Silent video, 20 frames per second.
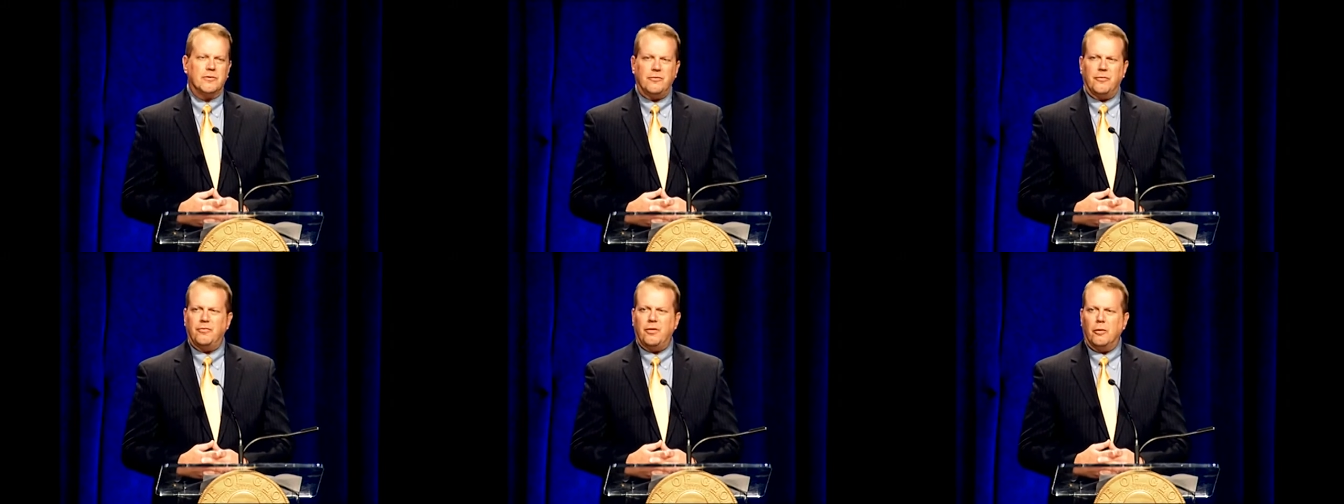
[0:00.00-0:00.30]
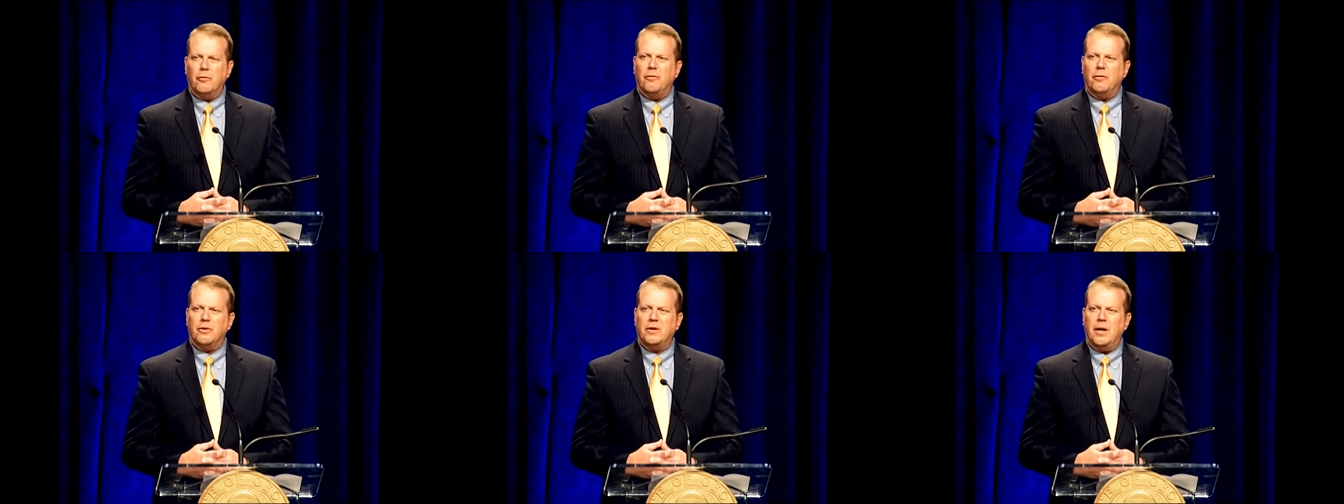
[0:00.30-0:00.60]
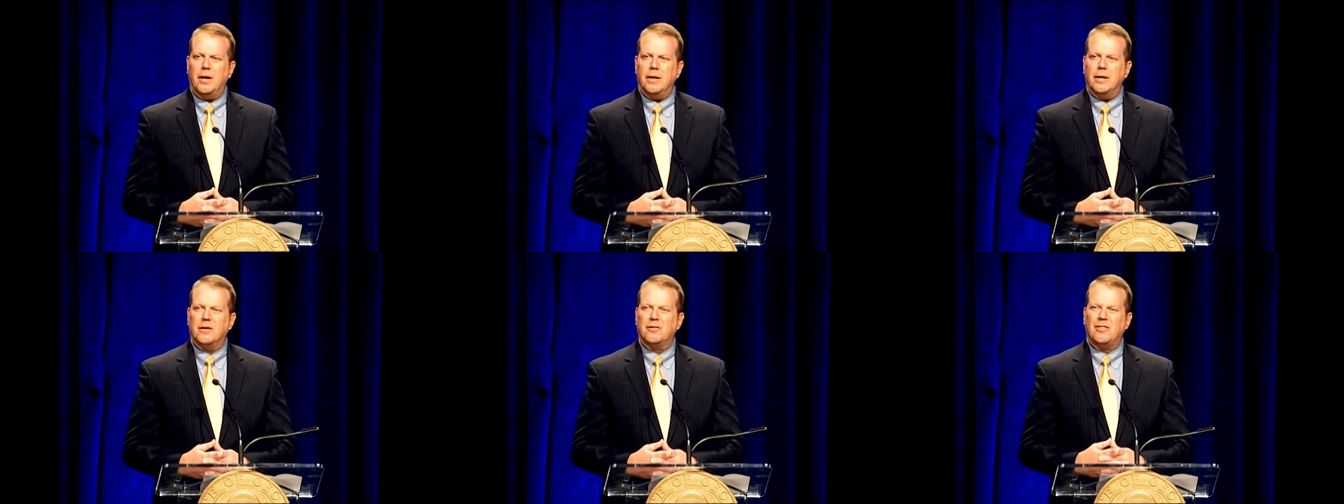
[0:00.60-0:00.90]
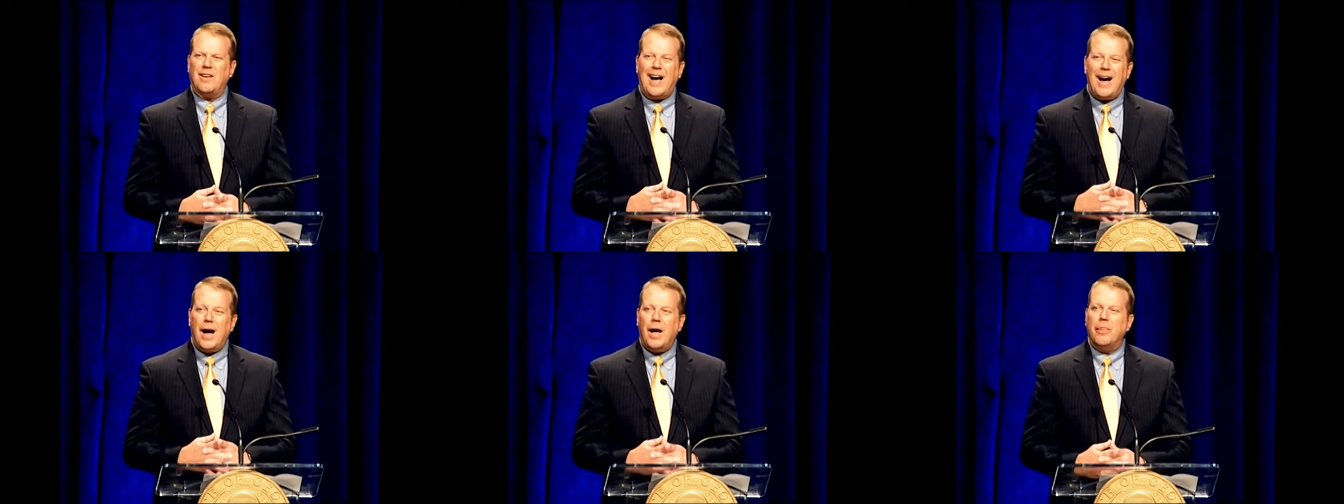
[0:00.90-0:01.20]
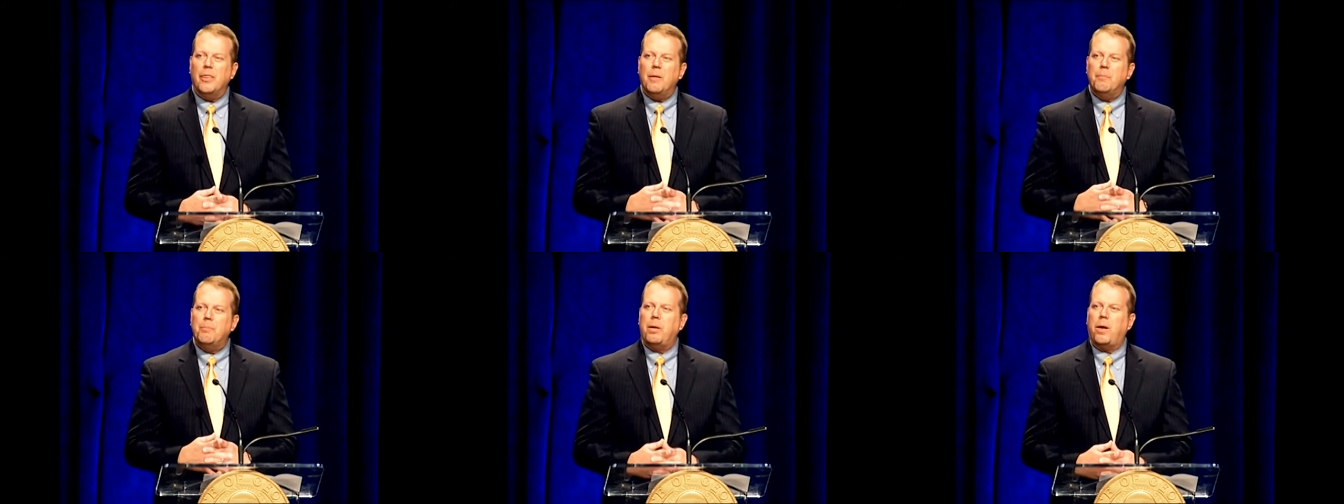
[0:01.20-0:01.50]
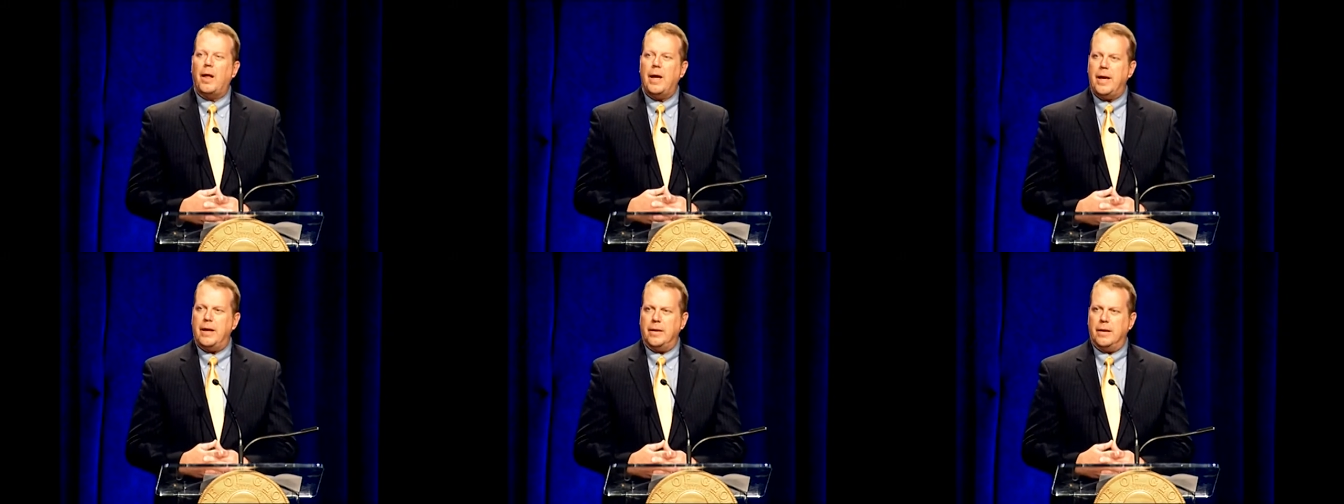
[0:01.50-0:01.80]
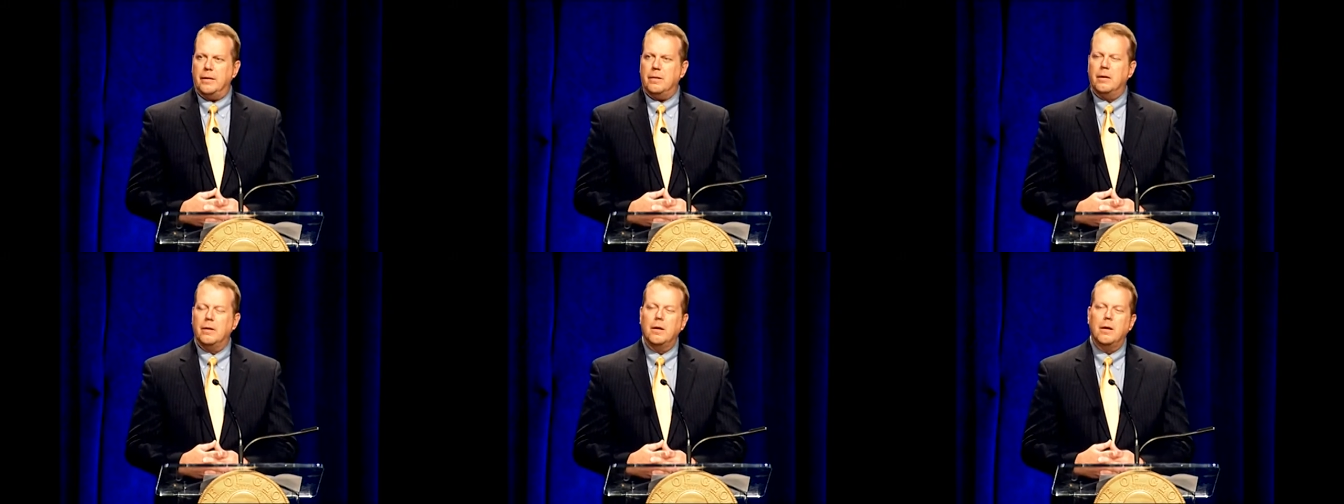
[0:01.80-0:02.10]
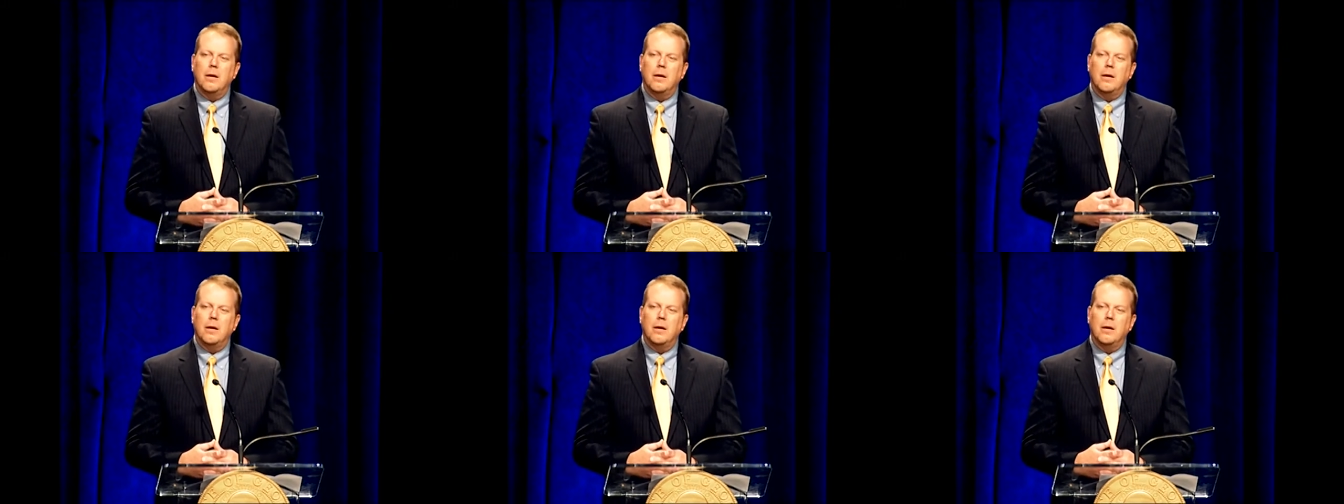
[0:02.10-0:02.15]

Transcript: for photovoltaics on the planet